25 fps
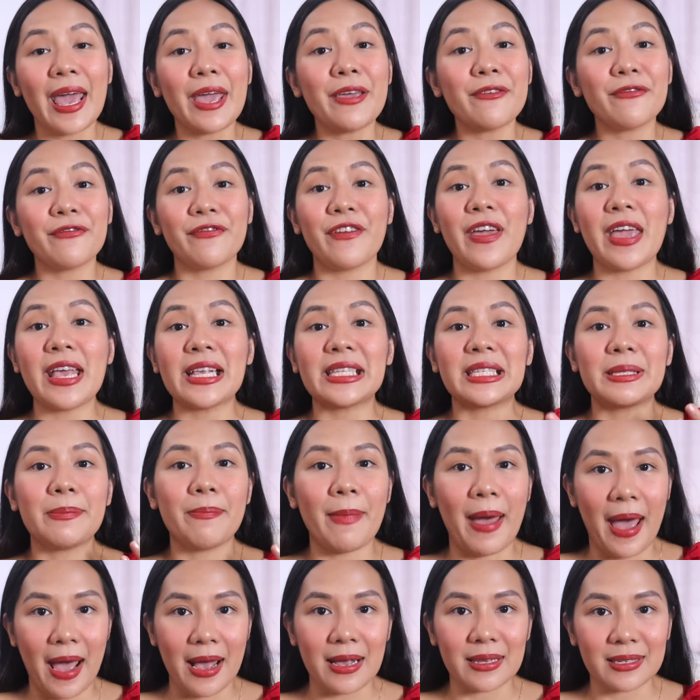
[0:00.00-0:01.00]
a face
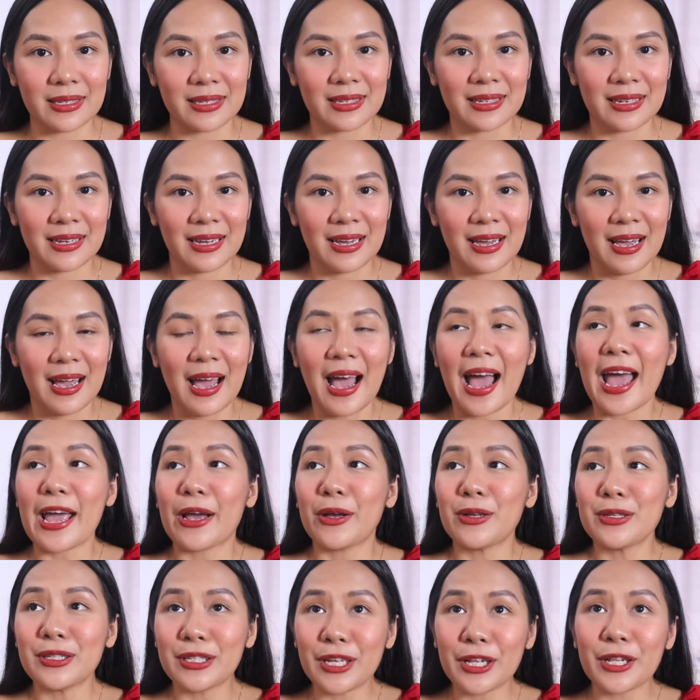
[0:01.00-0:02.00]
mask. I
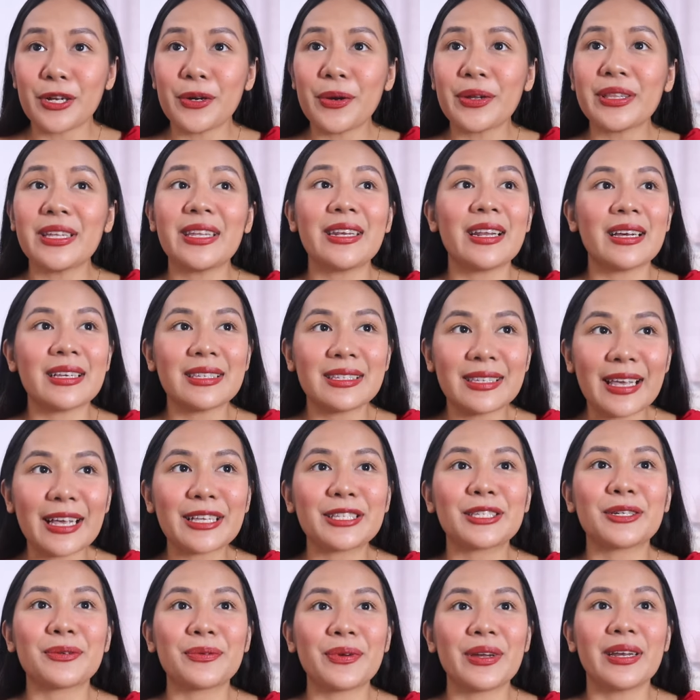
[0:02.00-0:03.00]
consider it an
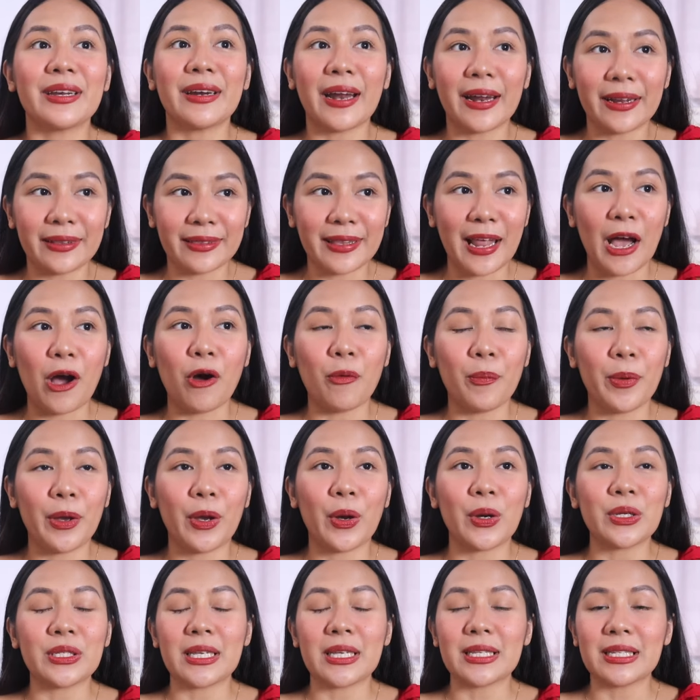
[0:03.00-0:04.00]
accessory right now
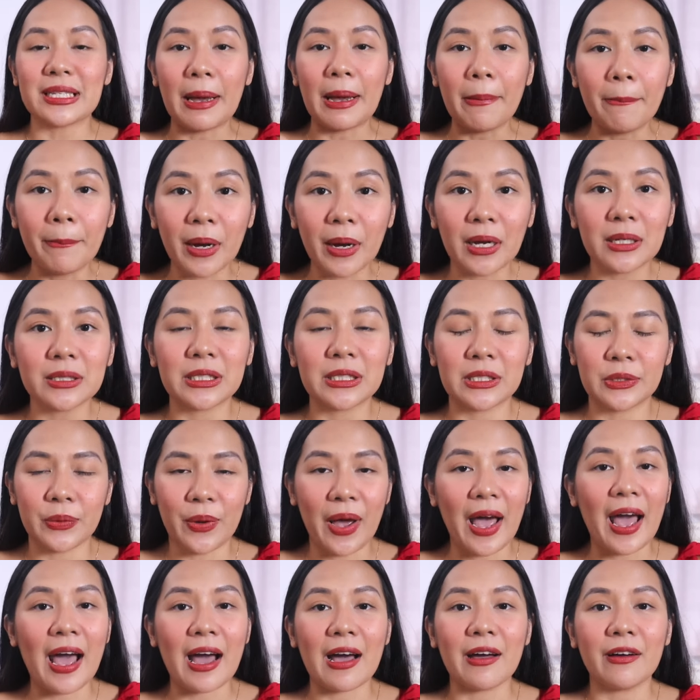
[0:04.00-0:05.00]
because it's a must
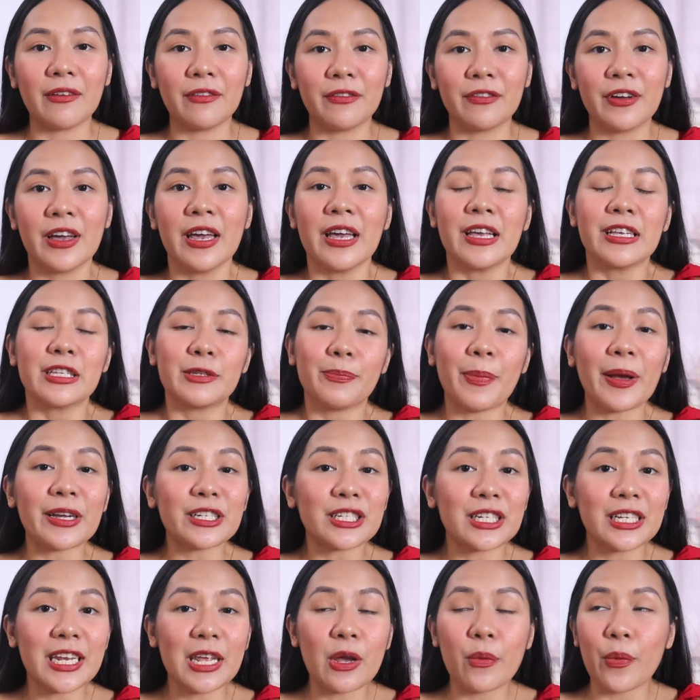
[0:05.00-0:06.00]
to have,
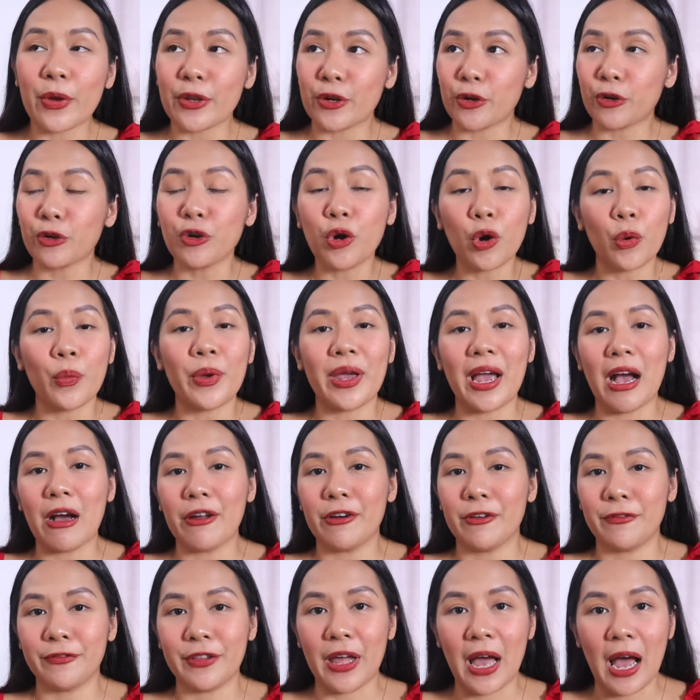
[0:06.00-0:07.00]
especially when you're going
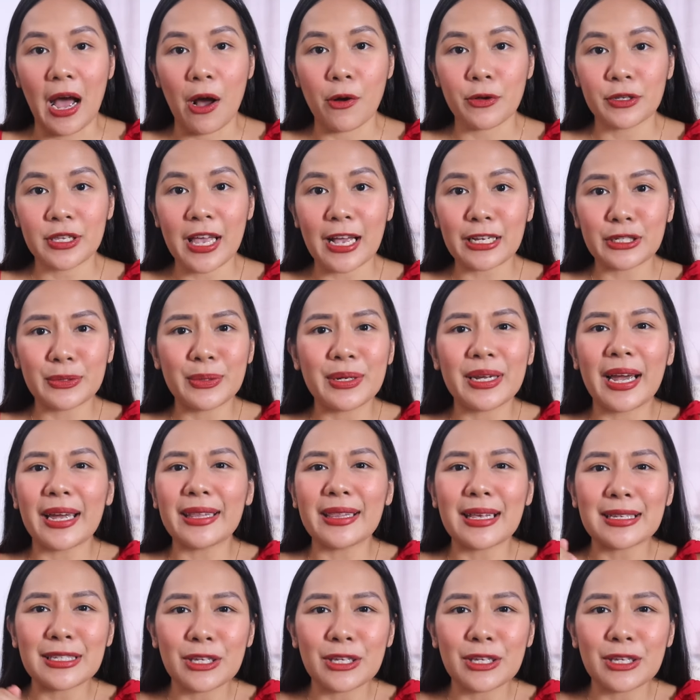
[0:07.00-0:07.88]
out of the house. Actually, kahit